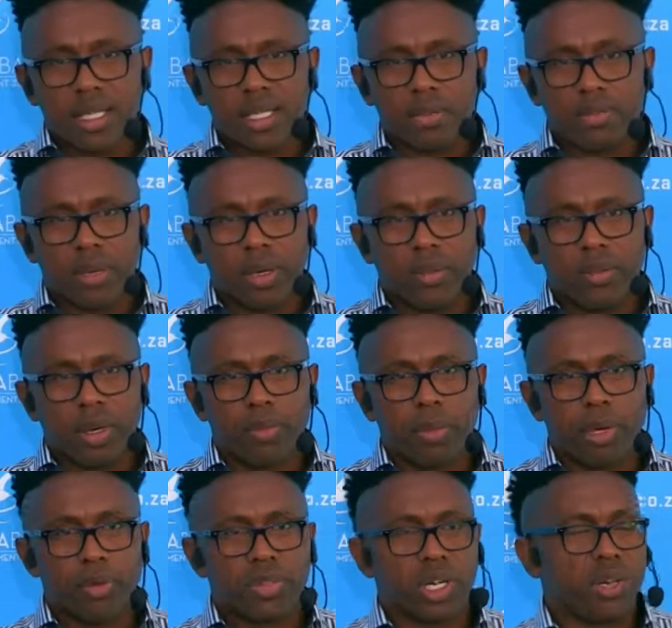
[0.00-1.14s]
an
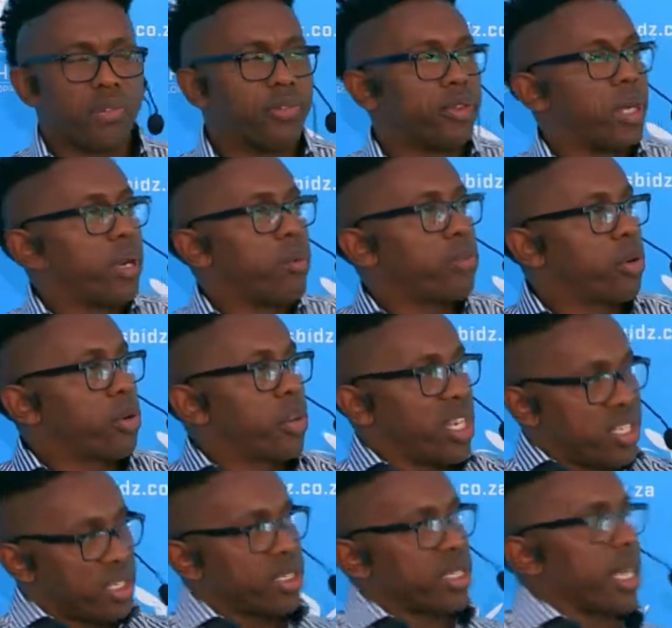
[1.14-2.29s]
approach of
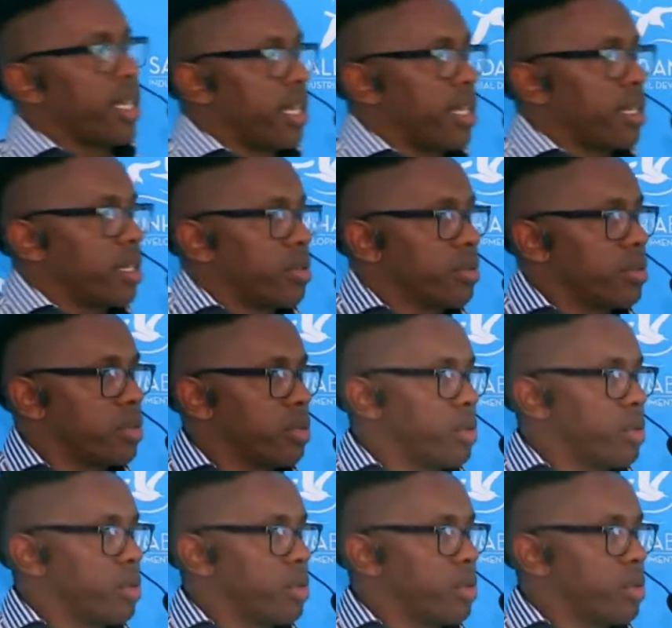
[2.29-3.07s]
progression training. So we